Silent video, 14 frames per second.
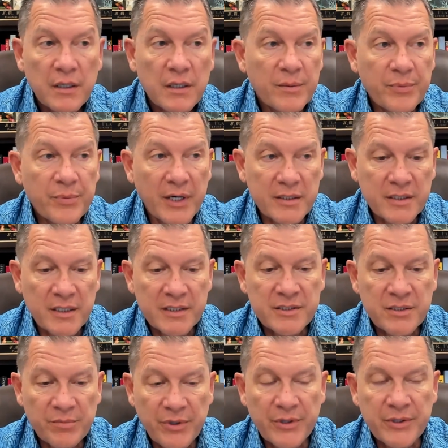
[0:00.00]
that brought
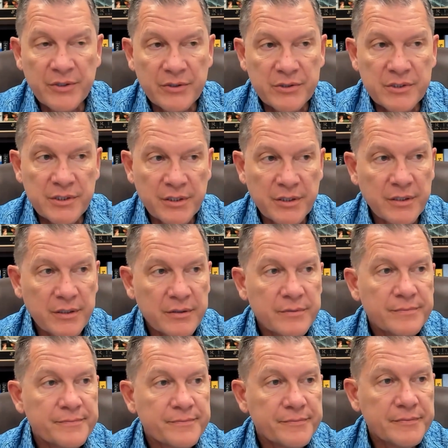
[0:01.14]
testimonials to her
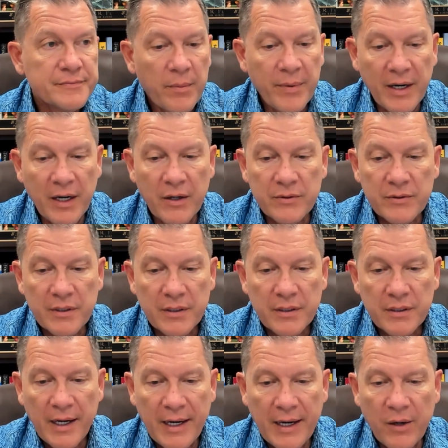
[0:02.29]
about
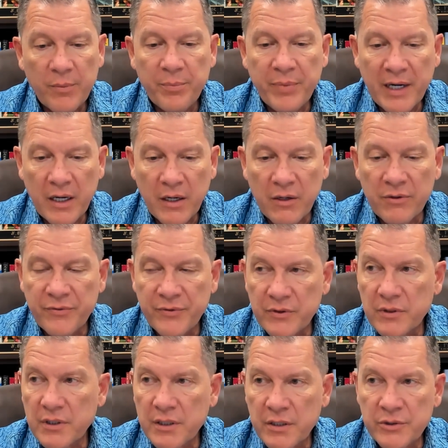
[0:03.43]
how
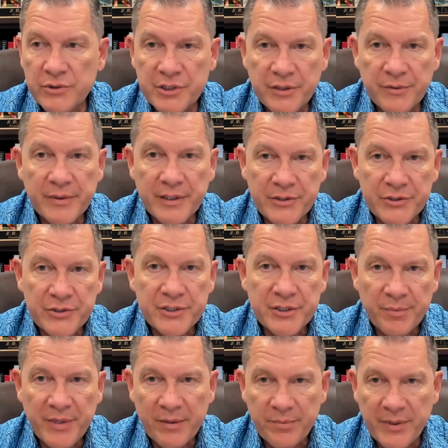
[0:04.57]
powerful a coaching
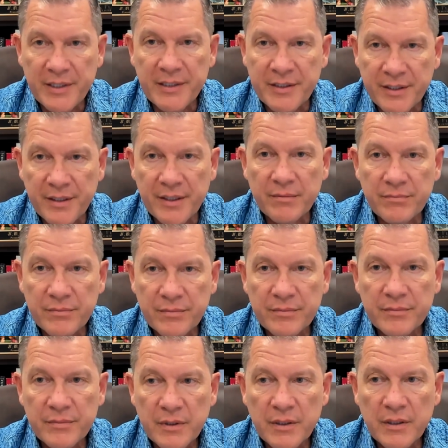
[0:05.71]
relationship had been to them.
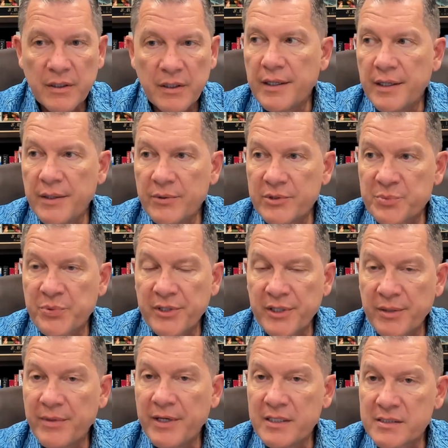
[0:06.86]
And it was pretty
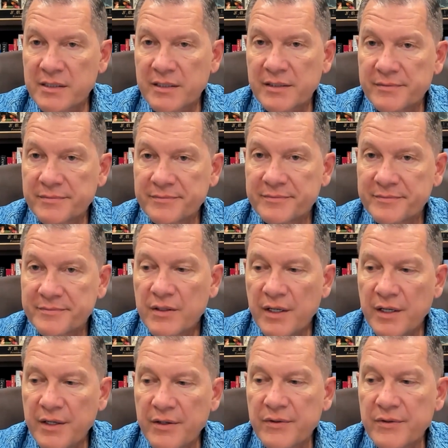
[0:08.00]
amazing to
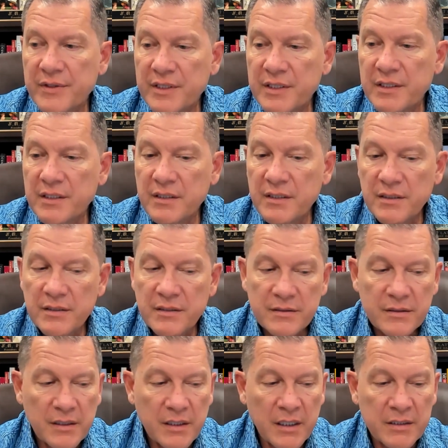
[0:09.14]
hear the
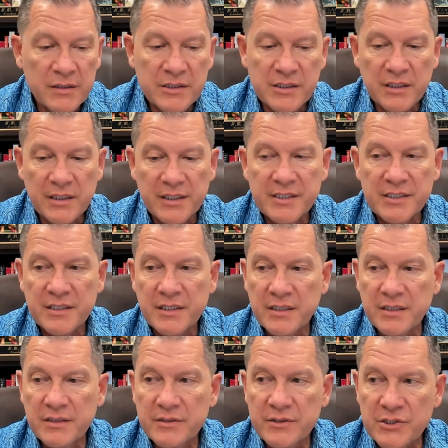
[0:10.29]

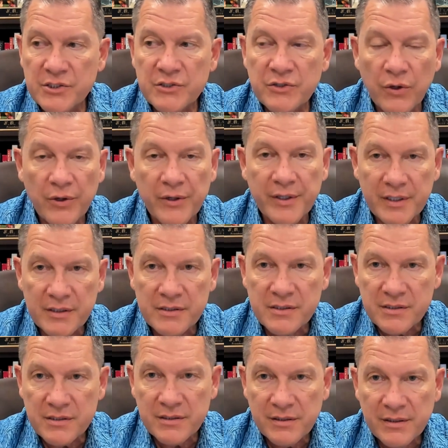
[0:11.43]
unsolicited stories.